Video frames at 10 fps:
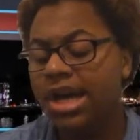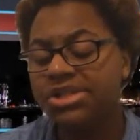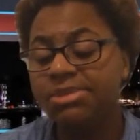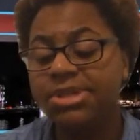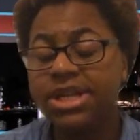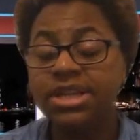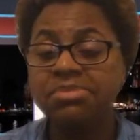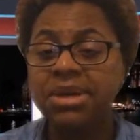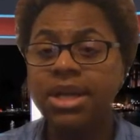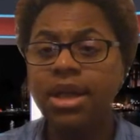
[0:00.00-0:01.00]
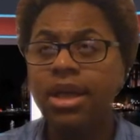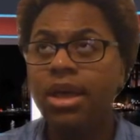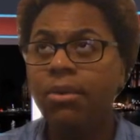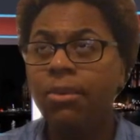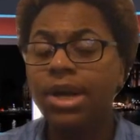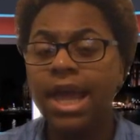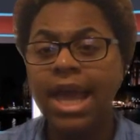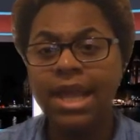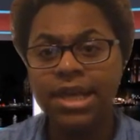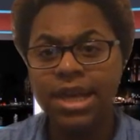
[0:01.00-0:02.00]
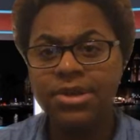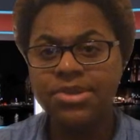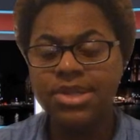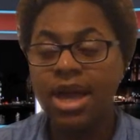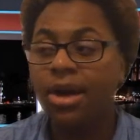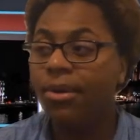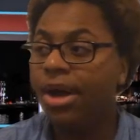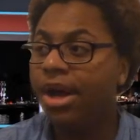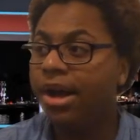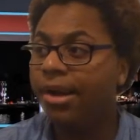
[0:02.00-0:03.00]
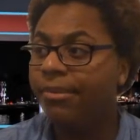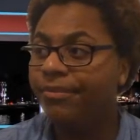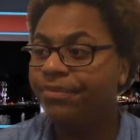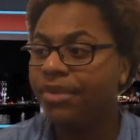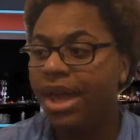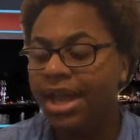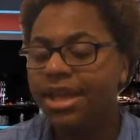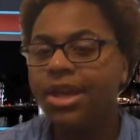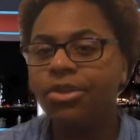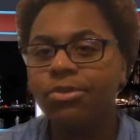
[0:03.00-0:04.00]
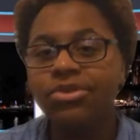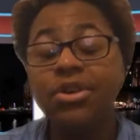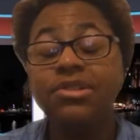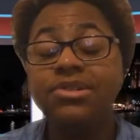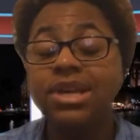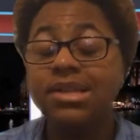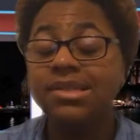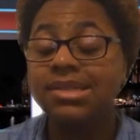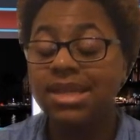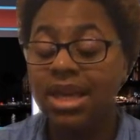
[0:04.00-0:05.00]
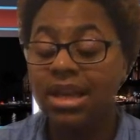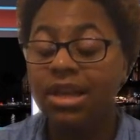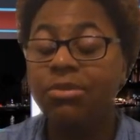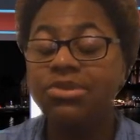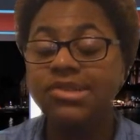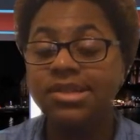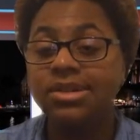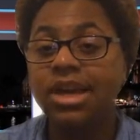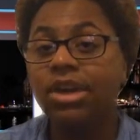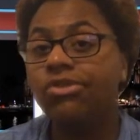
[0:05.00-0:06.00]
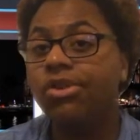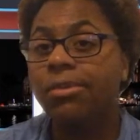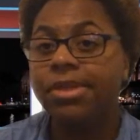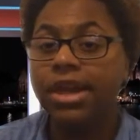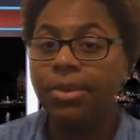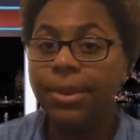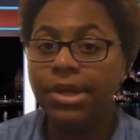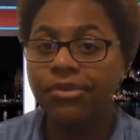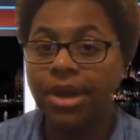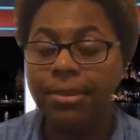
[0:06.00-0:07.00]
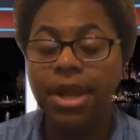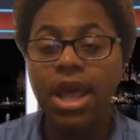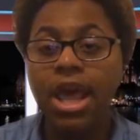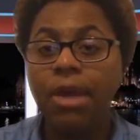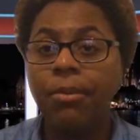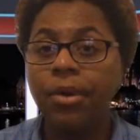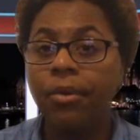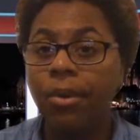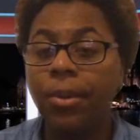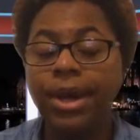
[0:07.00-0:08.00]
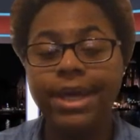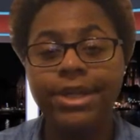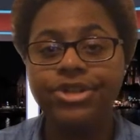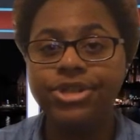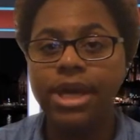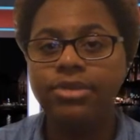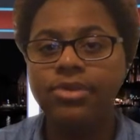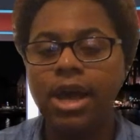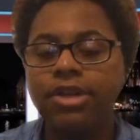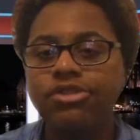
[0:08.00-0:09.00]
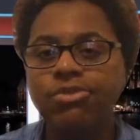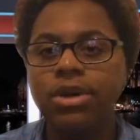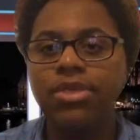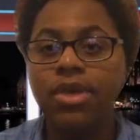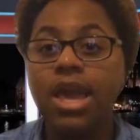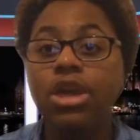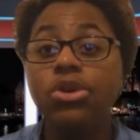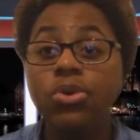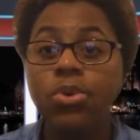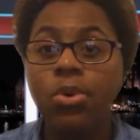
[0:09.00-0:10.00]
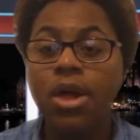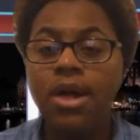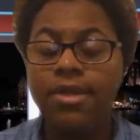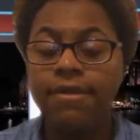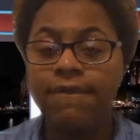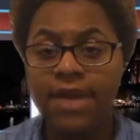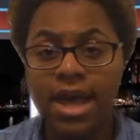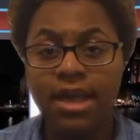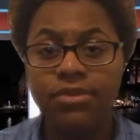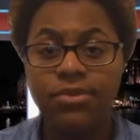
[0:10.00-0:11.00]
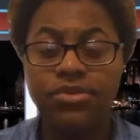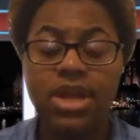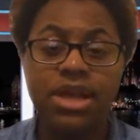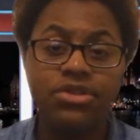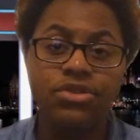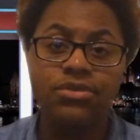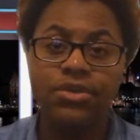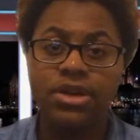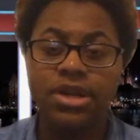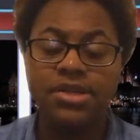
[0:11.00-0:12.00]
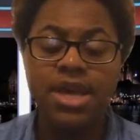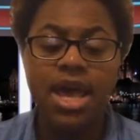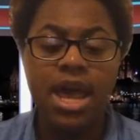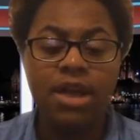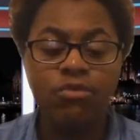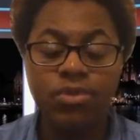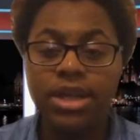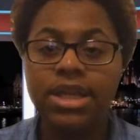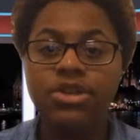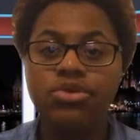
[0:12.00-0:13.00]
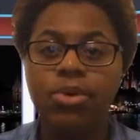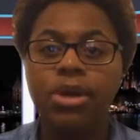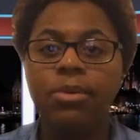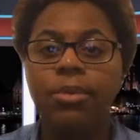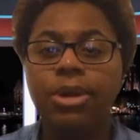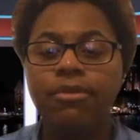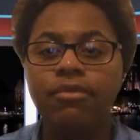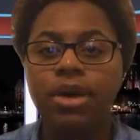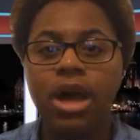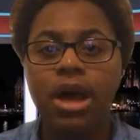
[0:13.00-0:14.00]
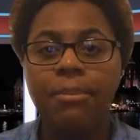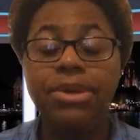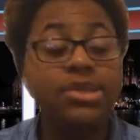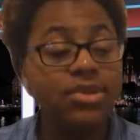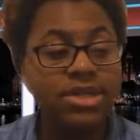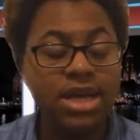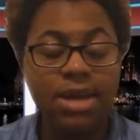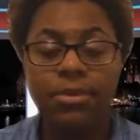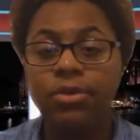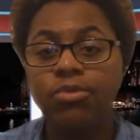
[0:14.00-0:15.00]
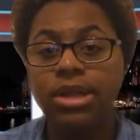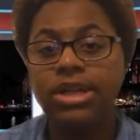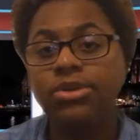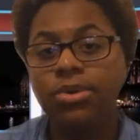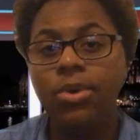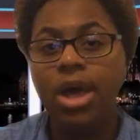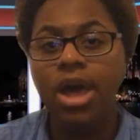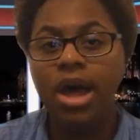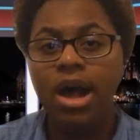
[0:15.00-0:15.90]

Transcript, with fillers: gosh, let me tell you, it's been, what, eight years now. Um, eight years. We started in two thousand ten, and we're still kicking strong with K L P Entertainment, and we're growing each day. So I just want to thank you, the fans, for staying tuned for us and really enjoying what we've uh, put to the table, and really do.